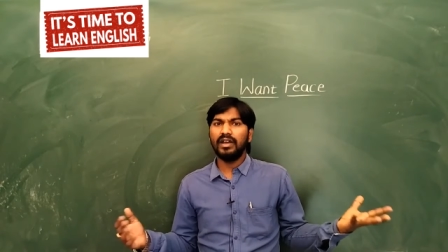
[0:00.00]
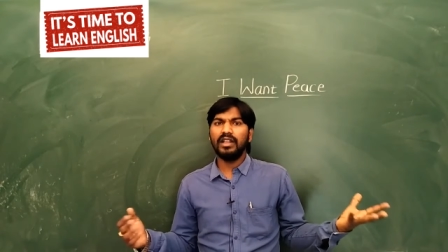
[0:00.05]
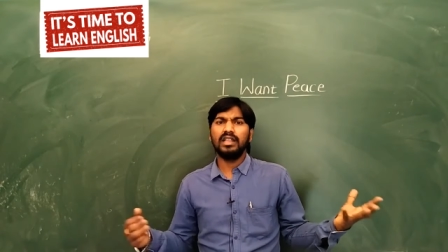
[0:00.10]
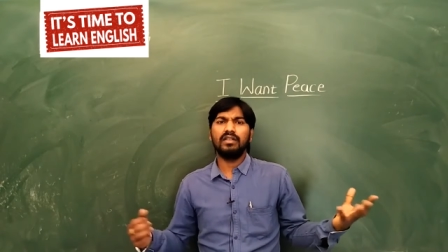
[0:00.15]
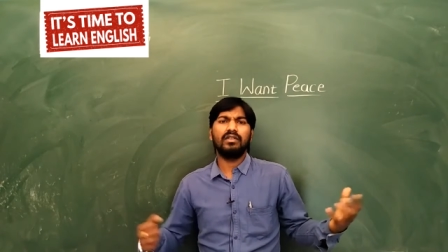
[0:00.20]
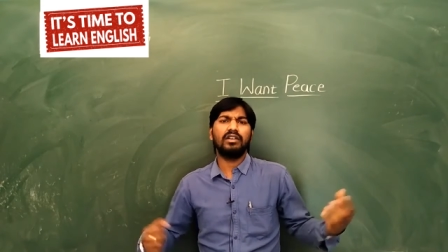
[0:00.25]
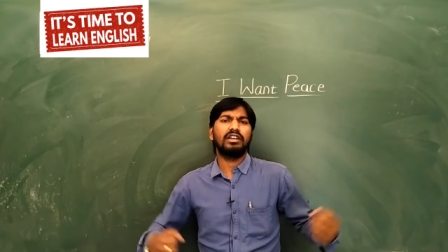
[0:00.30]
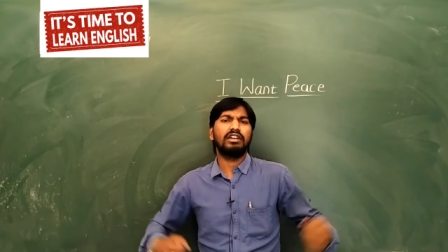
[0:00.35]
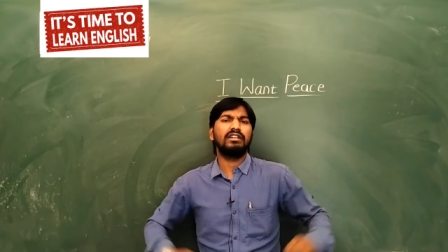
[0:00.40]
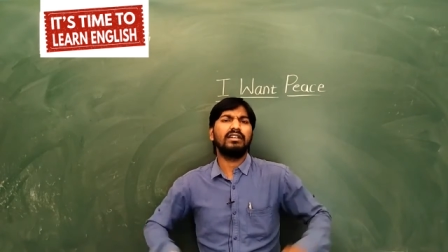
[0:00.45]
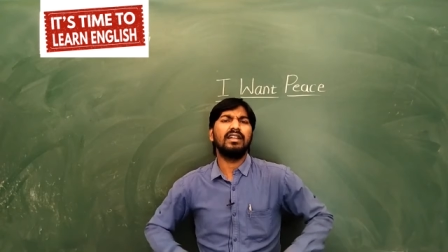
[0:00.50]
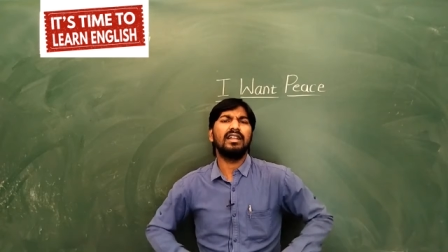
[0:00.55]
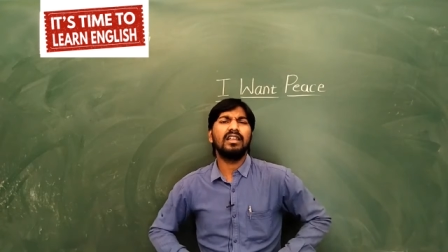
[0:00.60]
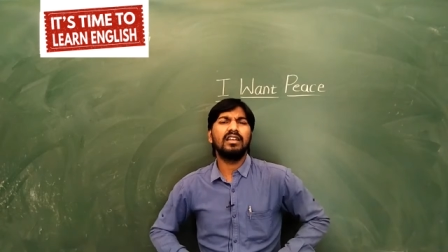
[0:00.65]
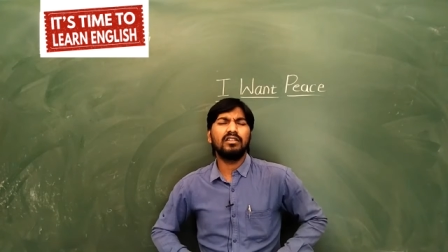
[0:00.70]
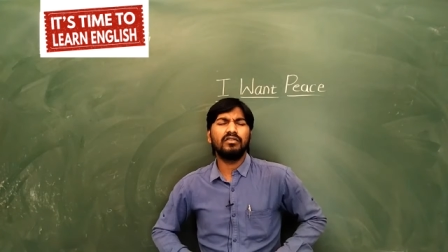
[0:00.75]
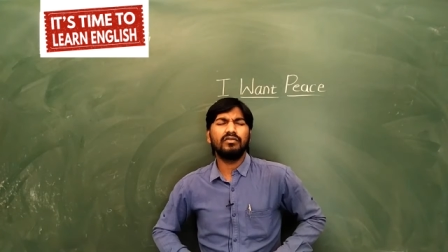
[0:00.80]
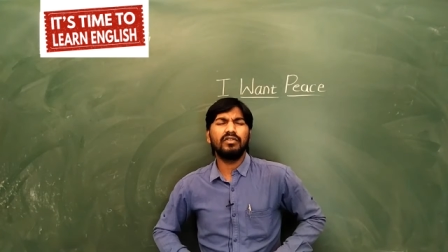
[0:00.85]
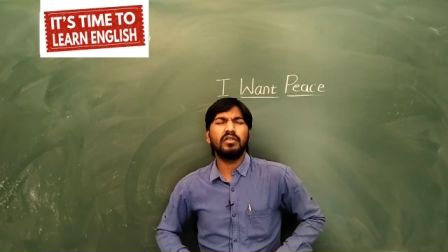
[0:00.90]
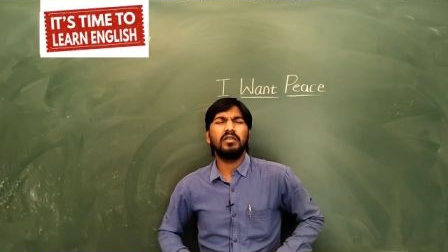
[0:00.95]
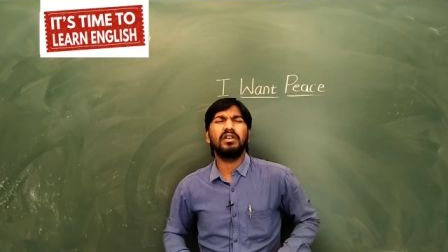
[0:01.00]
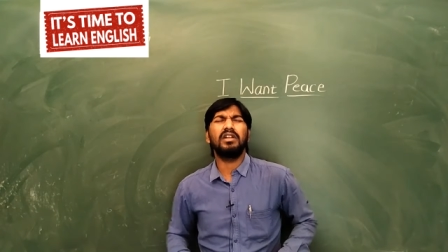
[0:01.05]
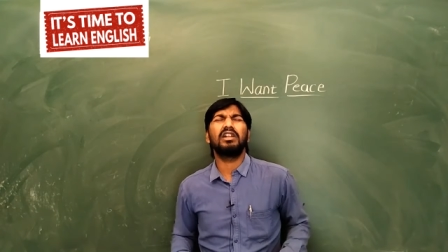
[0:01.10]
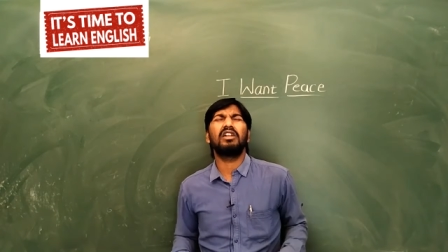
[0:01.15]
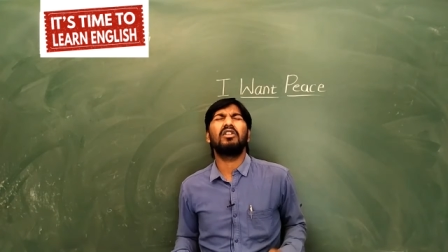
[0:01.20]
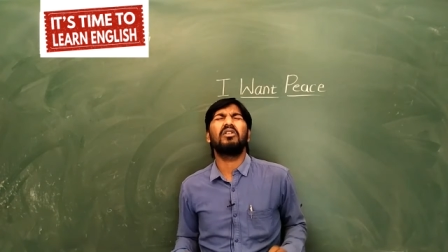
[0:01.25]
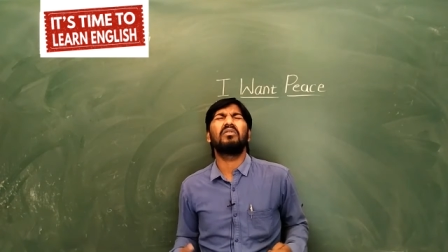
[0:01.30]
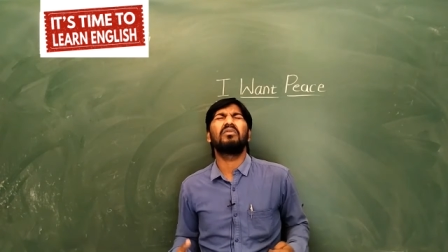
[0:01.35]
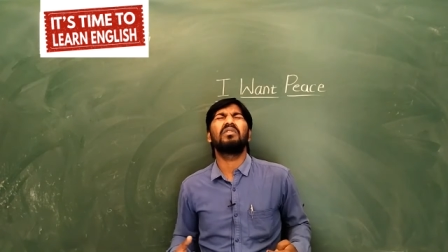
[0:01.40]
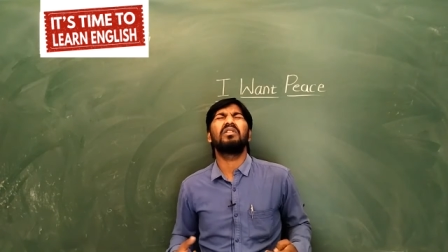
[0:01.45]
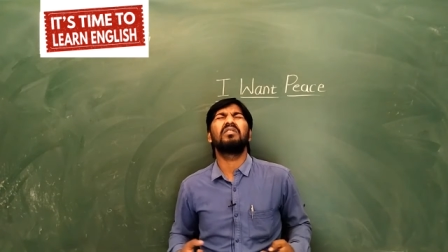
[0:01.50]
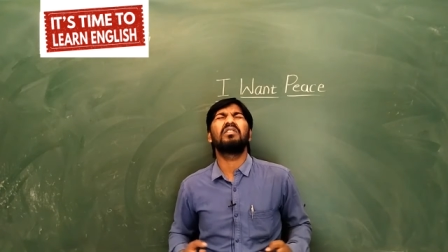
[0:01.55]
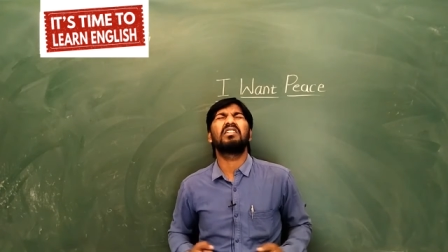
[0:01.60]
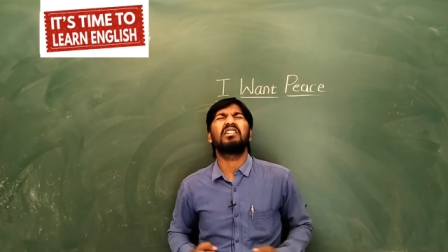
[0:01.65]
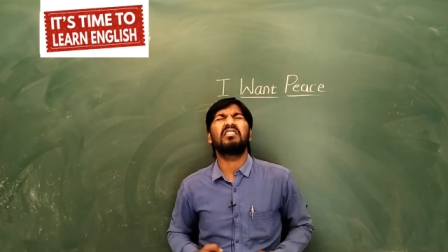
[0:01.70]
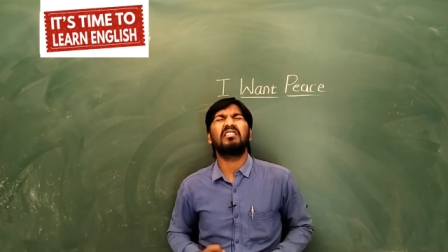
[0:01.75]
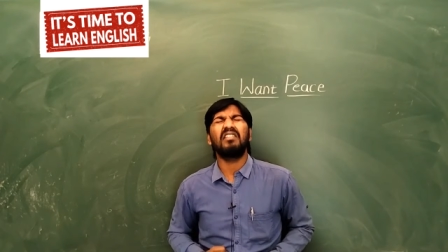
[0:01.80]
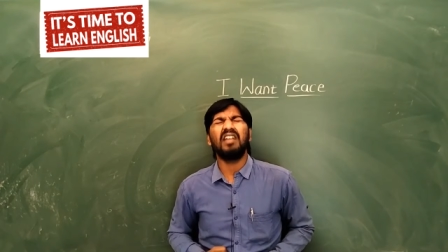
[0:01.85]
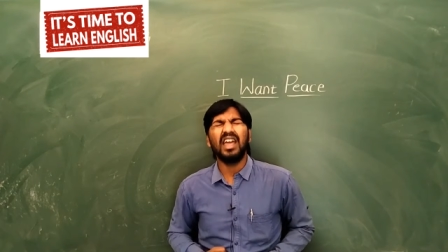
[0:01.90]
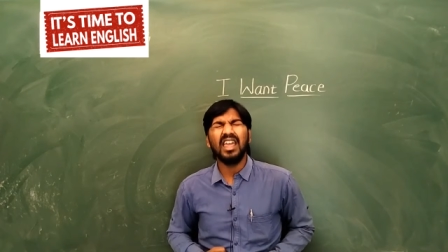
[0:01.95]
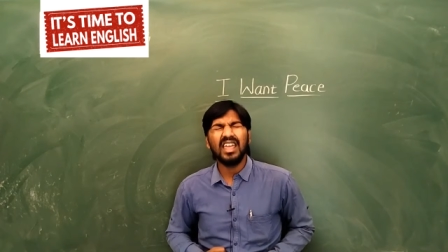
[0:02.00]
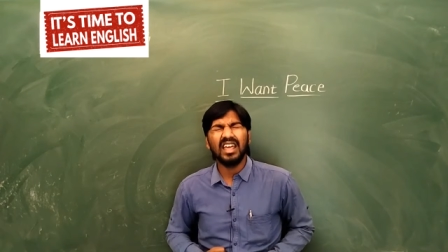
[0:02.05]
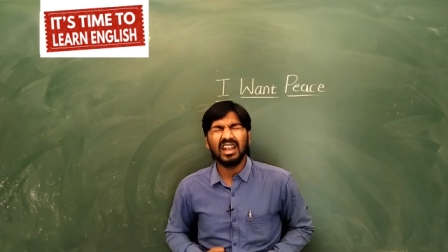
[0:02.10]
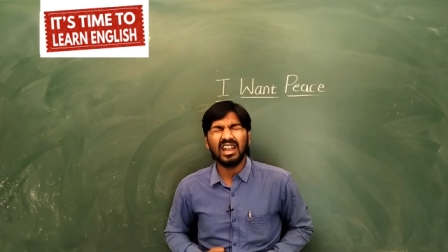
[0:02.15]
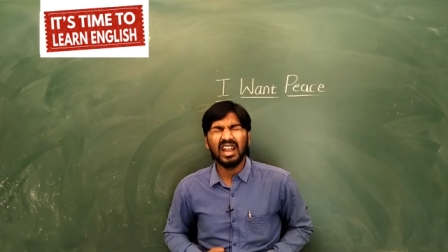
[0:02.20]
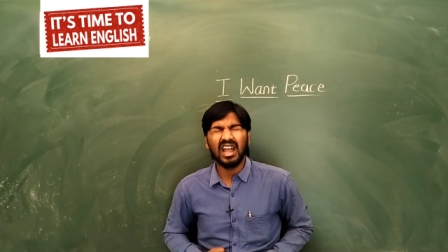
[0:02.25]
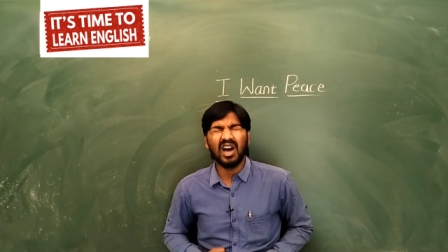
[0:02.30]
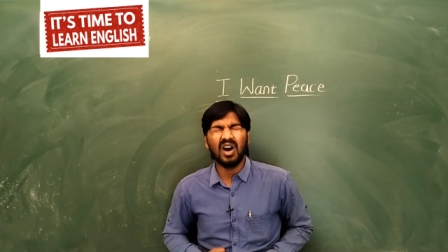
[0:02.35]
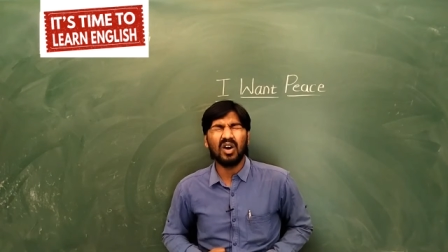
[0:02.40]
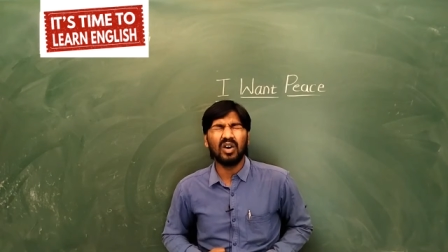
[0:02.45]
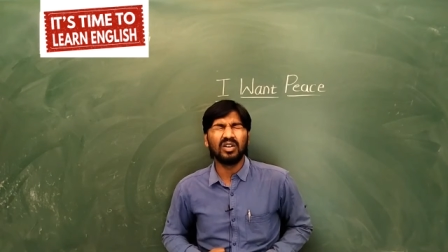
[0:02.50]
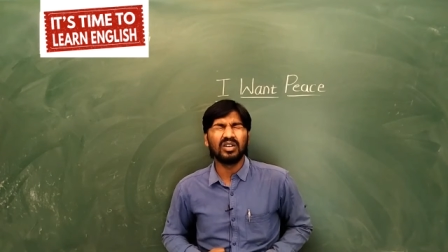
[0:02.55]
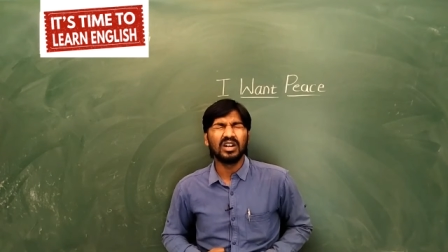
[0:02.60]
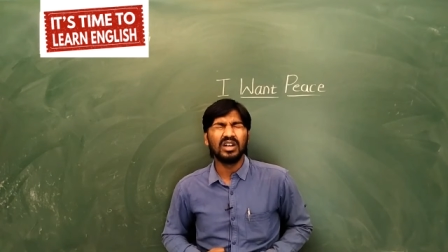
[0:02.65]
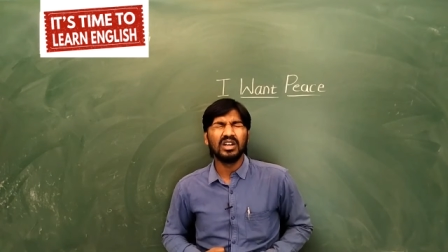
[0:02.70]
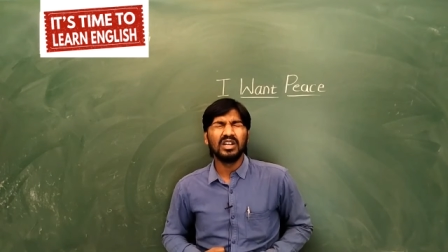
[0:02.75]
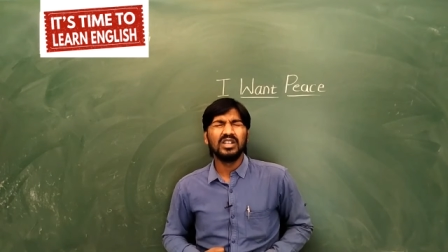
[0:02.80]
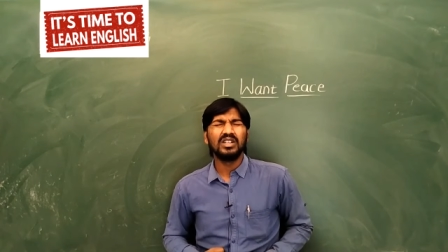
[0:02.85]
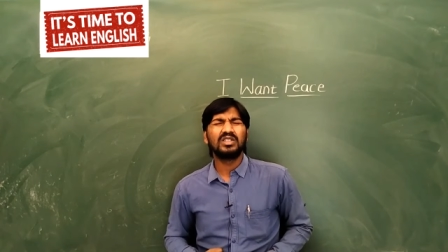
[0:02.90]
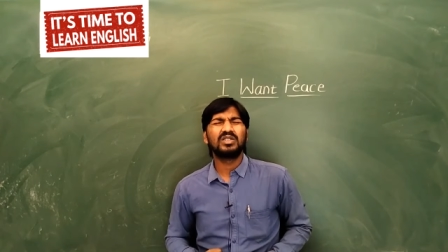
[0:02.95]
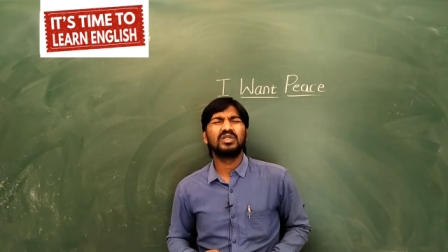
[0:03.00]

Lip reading: when they were killing, we will cry aloud.